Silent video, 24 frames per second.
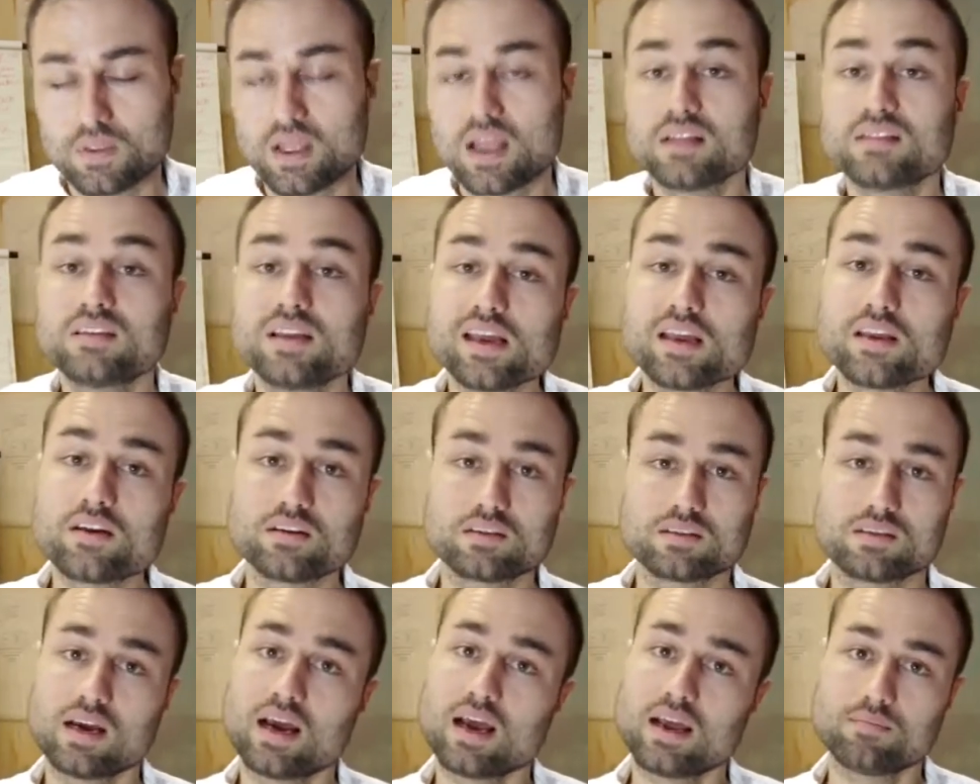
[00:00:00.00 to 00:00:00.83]
and take
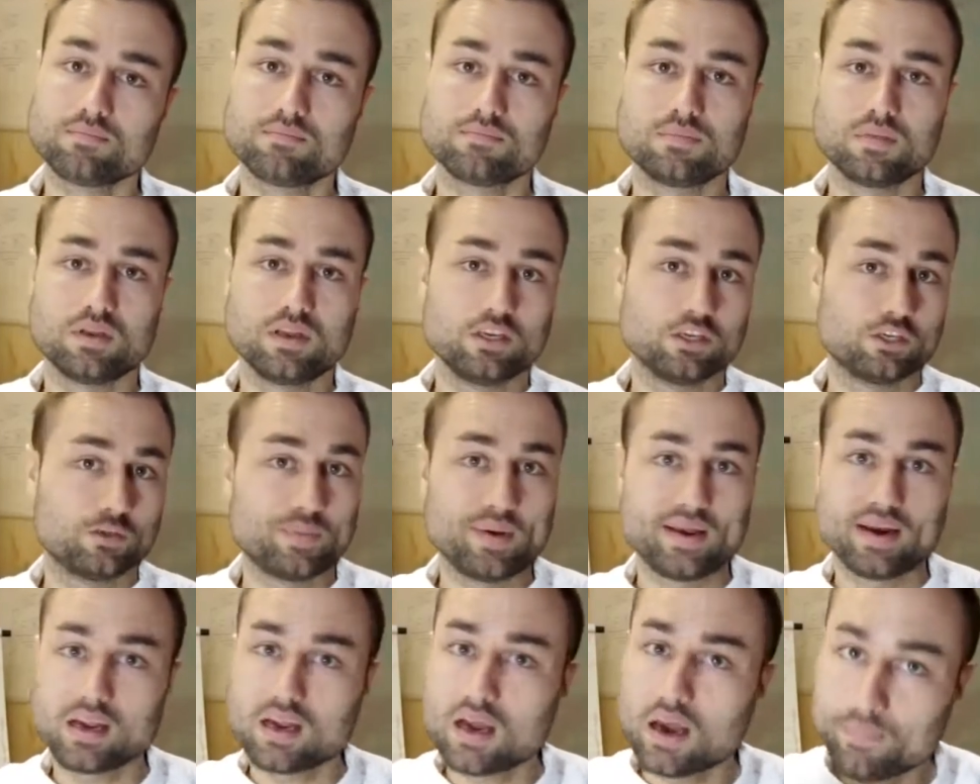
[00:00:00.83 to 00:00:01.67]
your time.
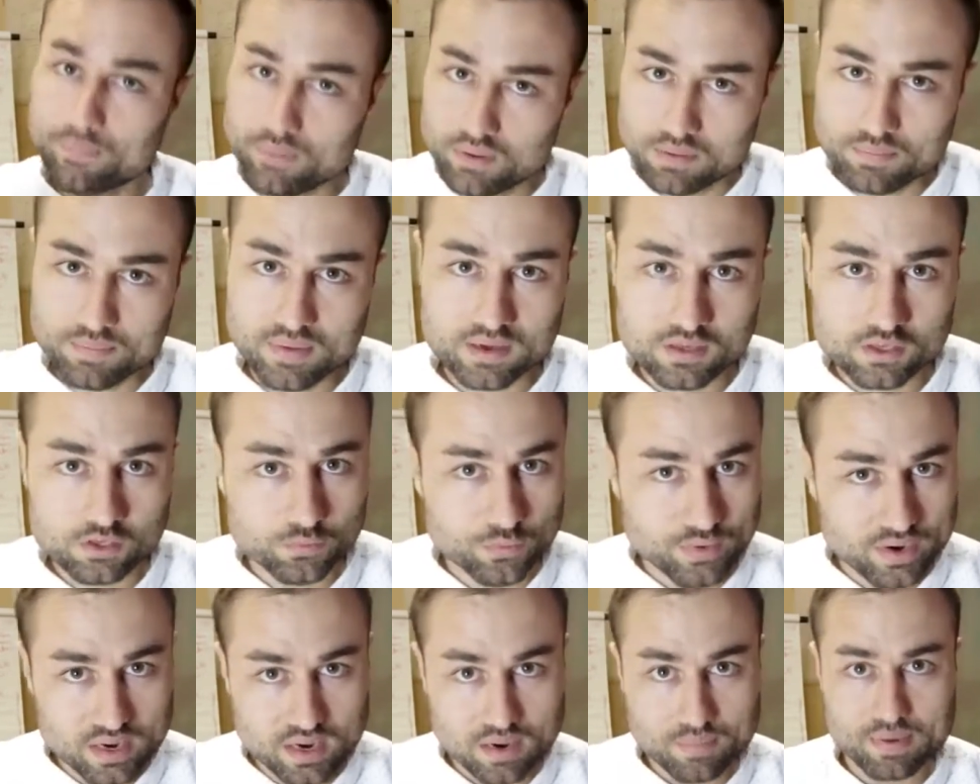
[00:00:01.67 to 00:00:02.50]
Spend a couple of months
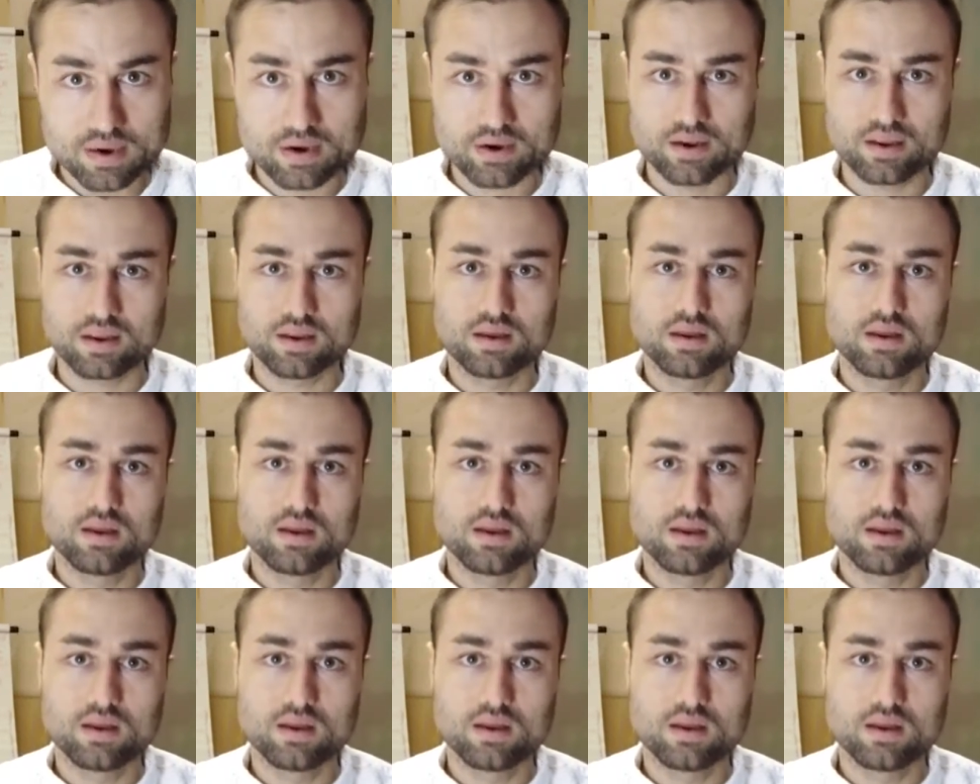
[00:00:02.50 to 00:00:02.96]
reading about it.